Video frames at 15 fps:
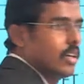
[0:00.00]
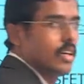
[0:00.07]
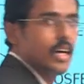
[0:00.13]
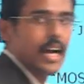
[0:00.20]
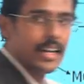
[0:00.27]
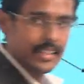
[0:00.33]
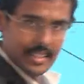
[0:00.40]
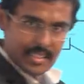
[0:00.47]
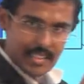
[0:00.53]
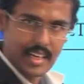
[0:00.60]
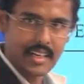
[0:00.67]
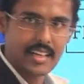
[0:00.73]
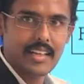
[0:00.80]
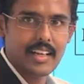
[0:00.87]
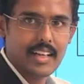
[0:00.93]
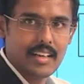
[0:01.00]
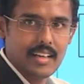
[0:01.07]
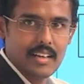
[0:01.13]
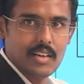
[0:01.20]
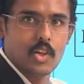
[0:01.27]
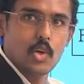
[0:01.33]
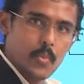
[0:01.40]
at the
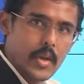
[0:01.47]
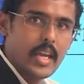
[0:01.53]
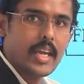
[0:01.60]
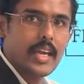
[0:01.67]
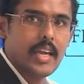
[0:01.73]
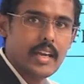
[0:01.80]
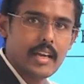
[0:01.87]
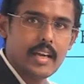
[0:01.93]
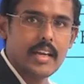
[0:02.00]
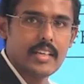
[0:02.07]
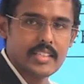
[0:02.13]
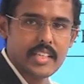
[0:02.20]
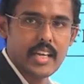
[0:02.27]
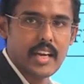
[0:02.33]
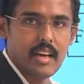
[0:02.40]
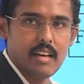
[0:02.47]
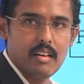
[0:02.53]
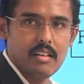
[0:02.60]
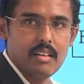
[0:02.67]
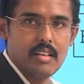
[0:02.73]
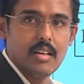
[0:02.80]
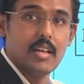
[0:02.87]
center to be N channel,
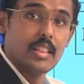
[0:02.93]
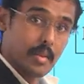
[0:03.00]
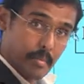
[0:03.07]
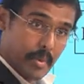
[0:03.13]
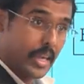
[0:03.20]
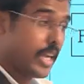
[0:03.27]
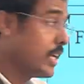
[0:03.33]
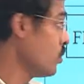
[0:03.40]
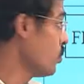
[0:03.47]
the main